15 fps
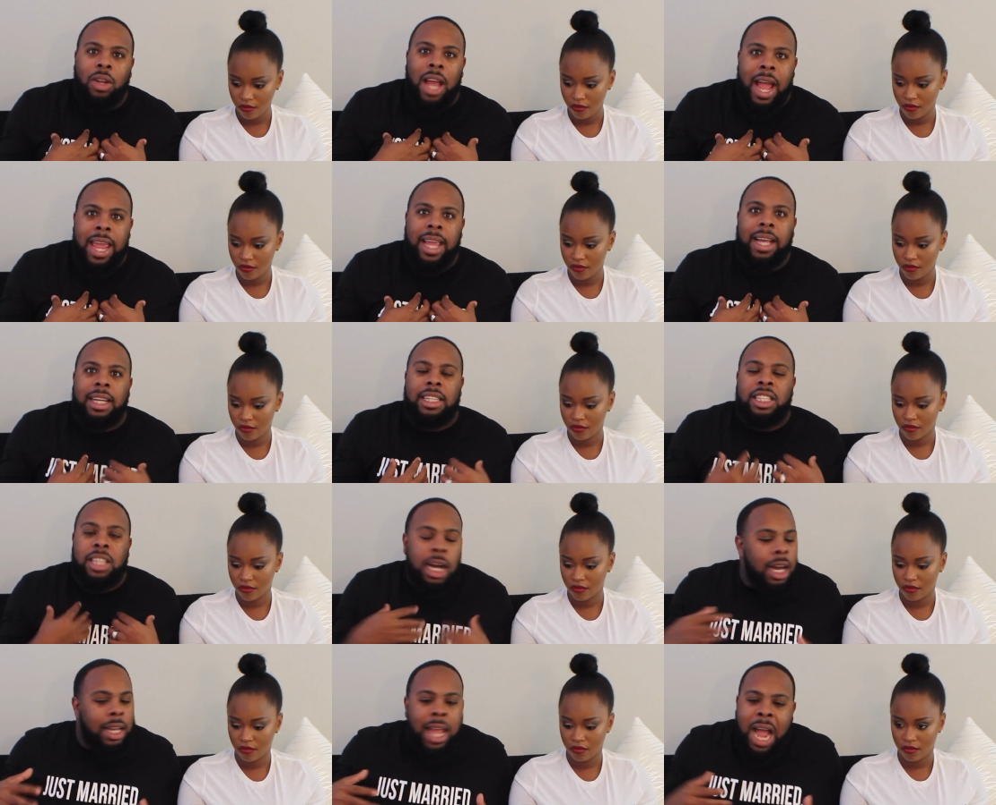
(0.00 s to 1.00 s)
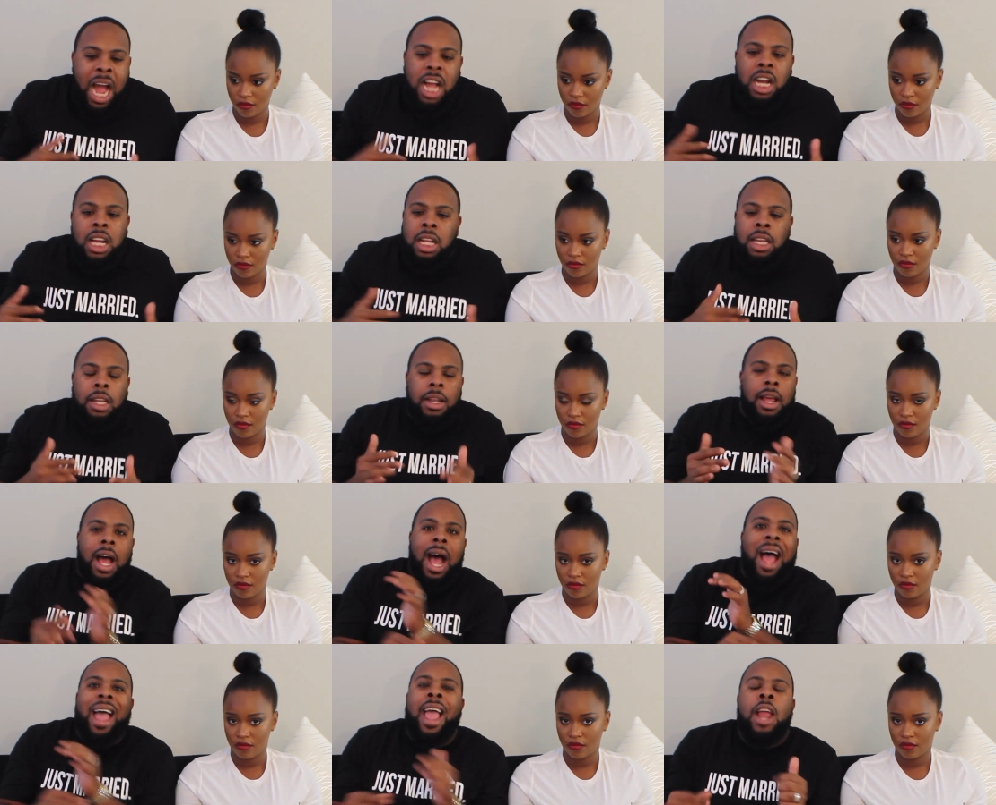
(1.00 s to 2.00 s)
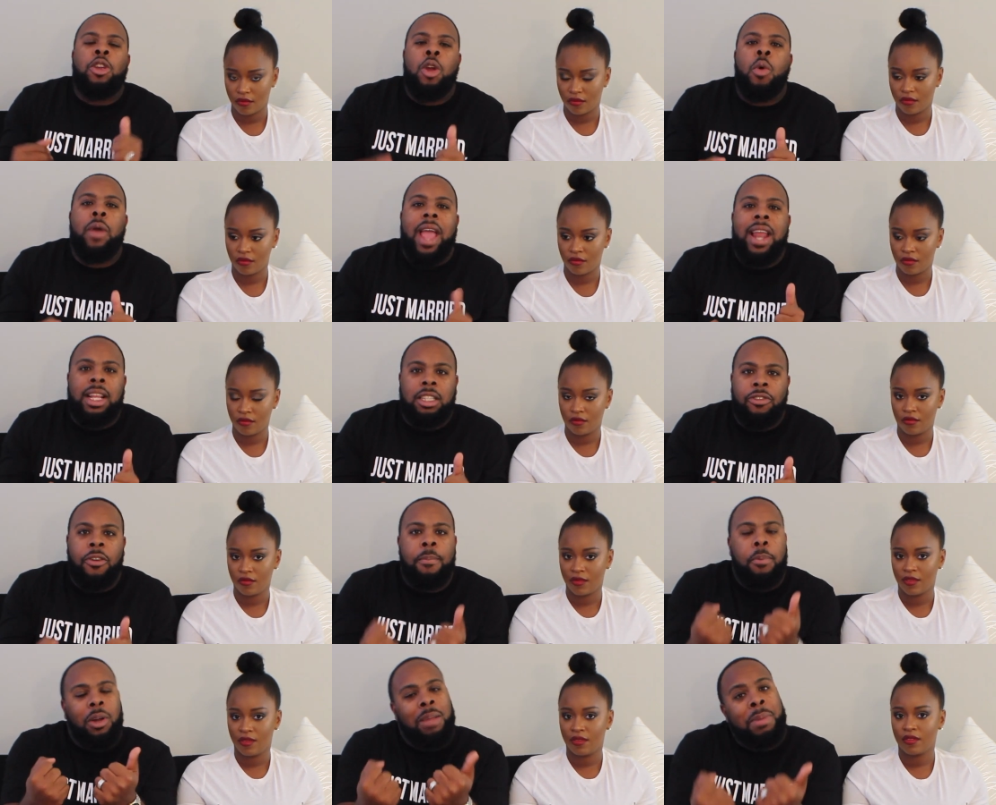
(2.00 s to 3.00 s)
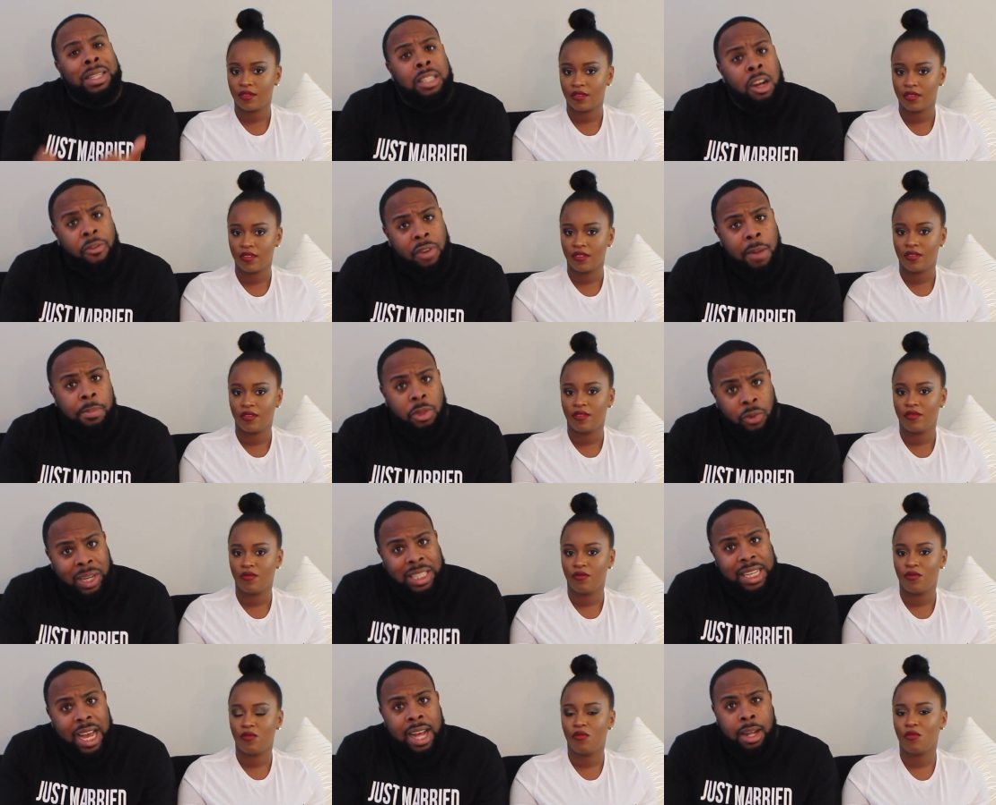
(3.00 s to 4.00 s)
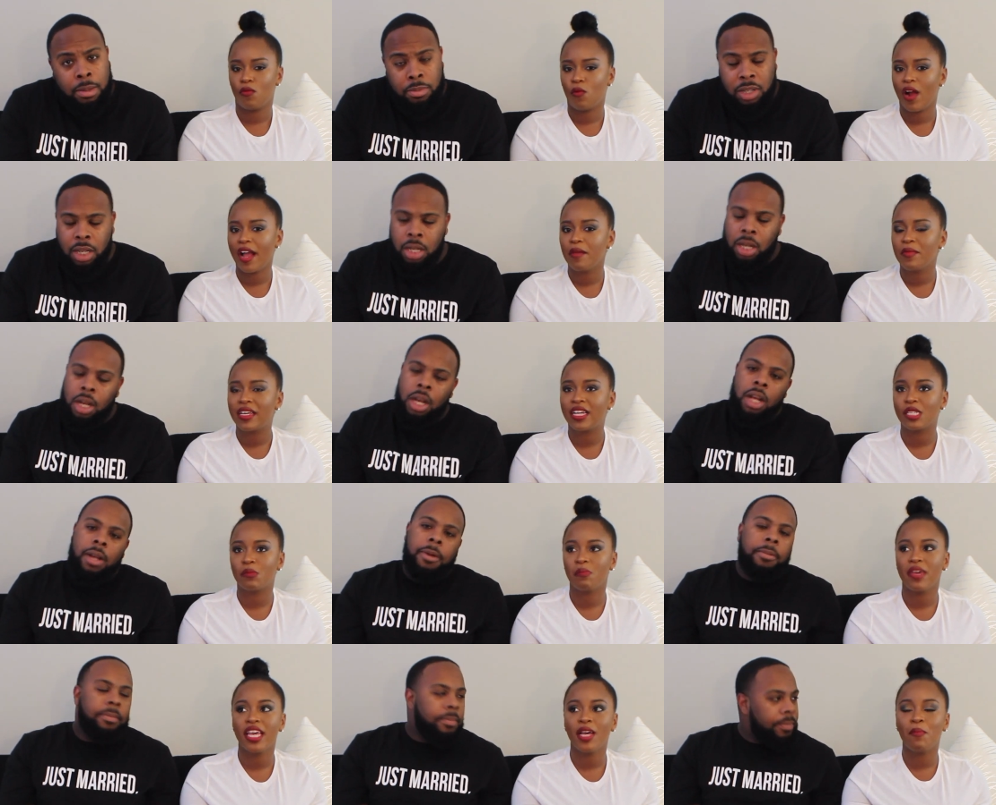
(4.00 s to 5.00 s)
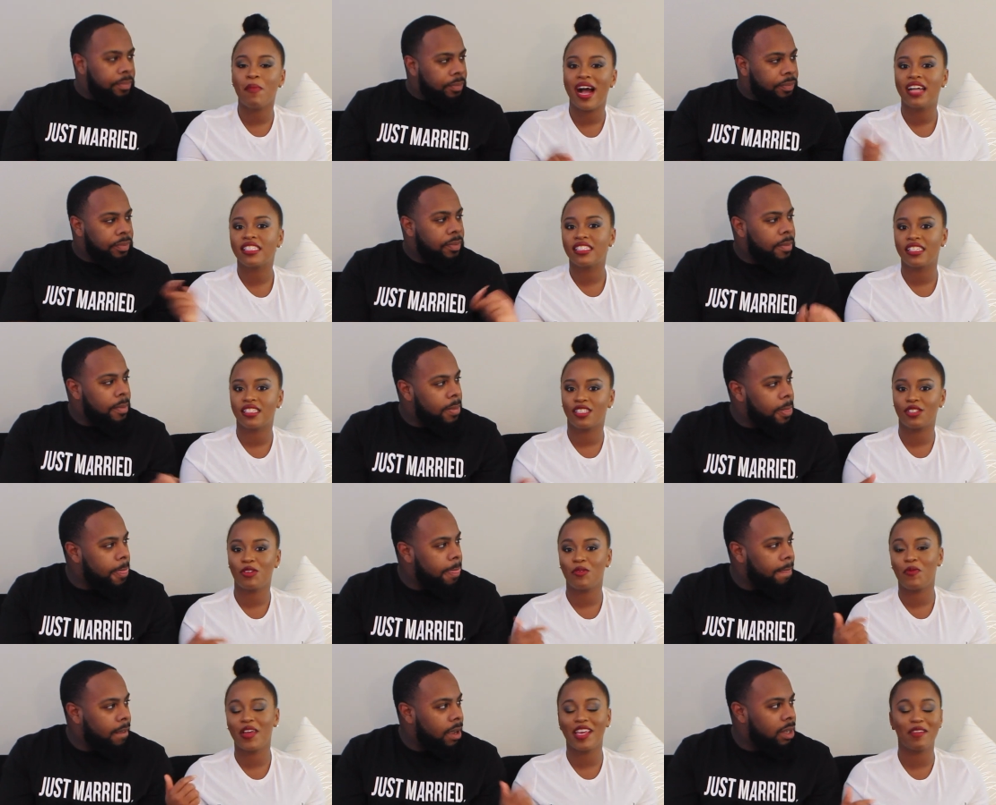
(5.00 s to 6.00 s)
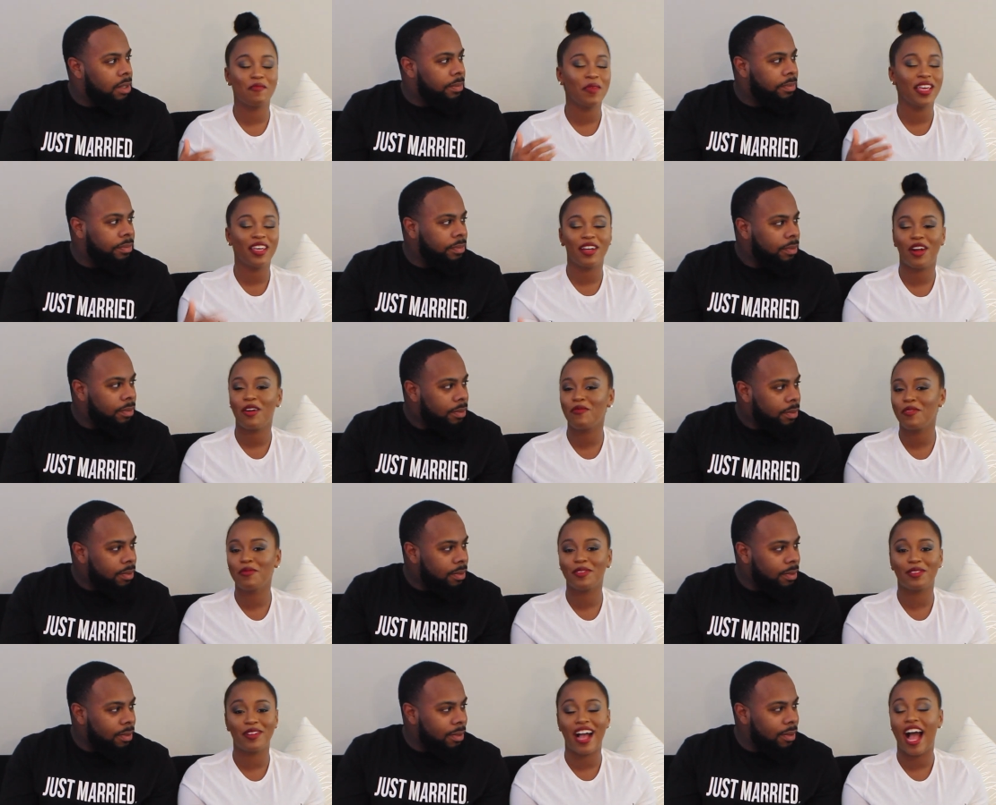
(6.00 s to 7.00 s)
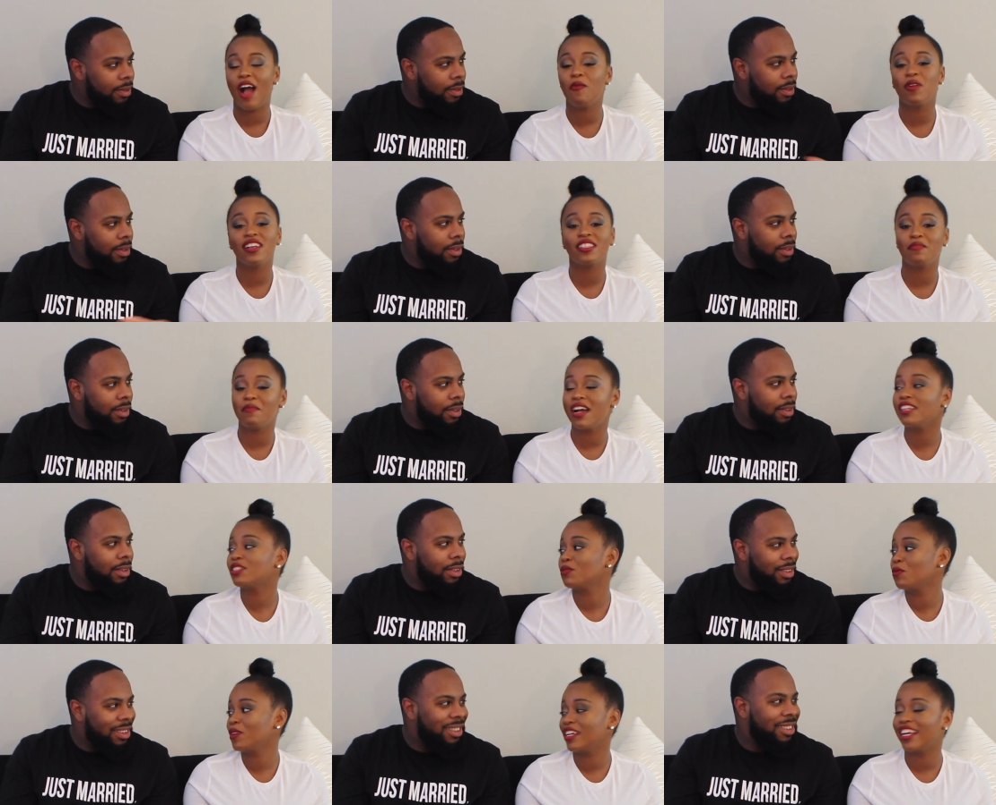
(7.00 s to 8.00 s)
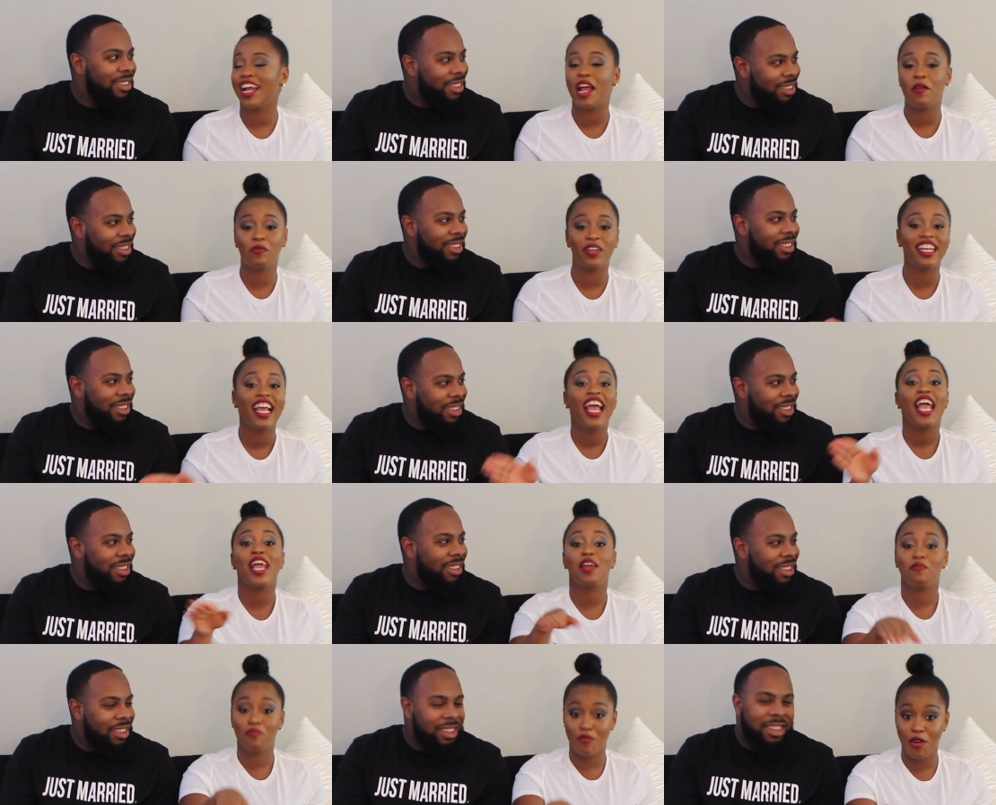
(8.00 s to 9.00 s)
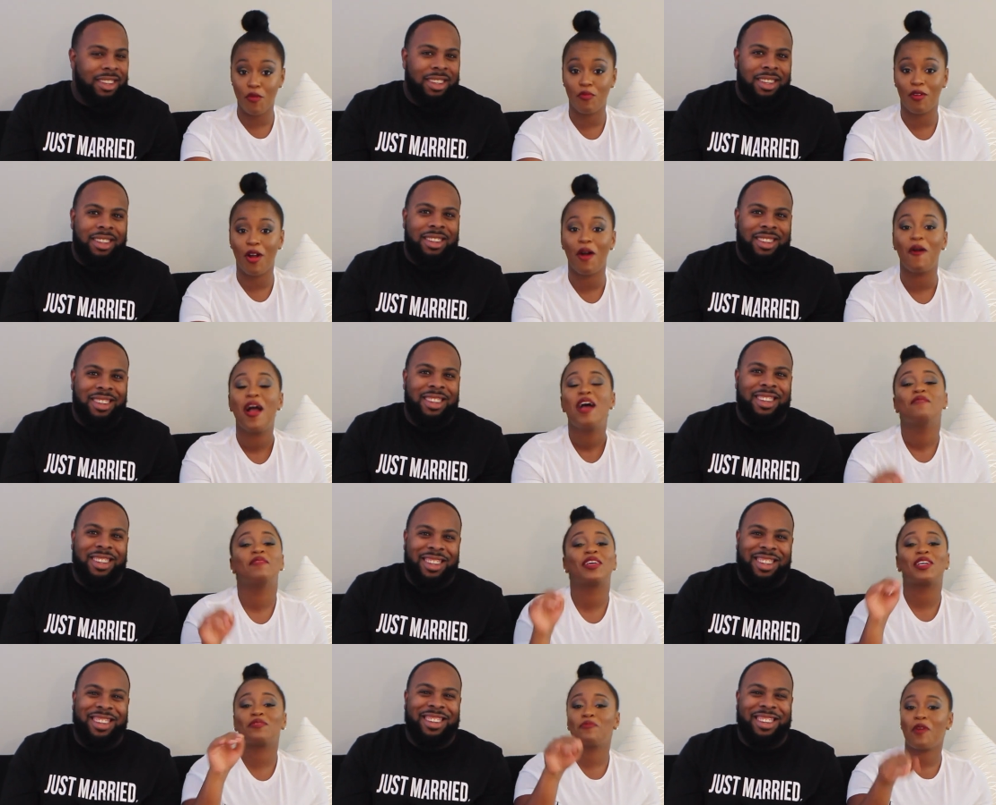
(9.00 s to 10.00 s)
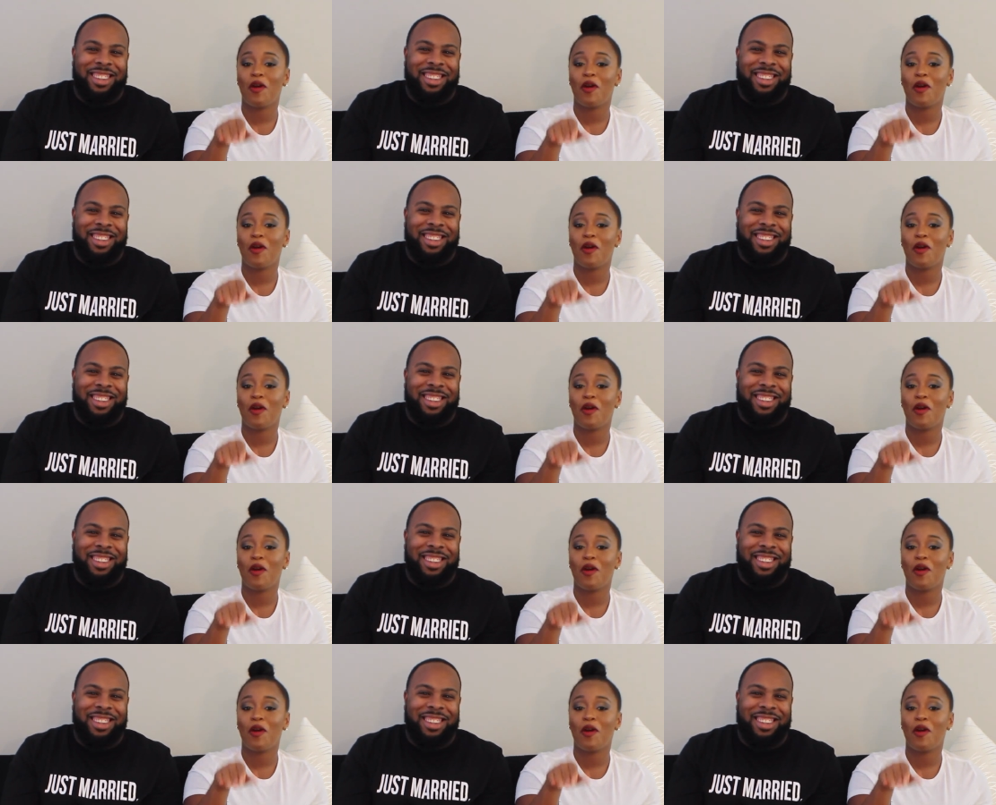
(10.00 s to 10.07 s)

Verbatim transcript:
Speaker 1: like done. Like I couldn't. I had no energy from pulling myself up three times.
Speaker 2: Right, because me and my sister, we, me and her, we was, I wasn't messing with Henry and Bro Bro because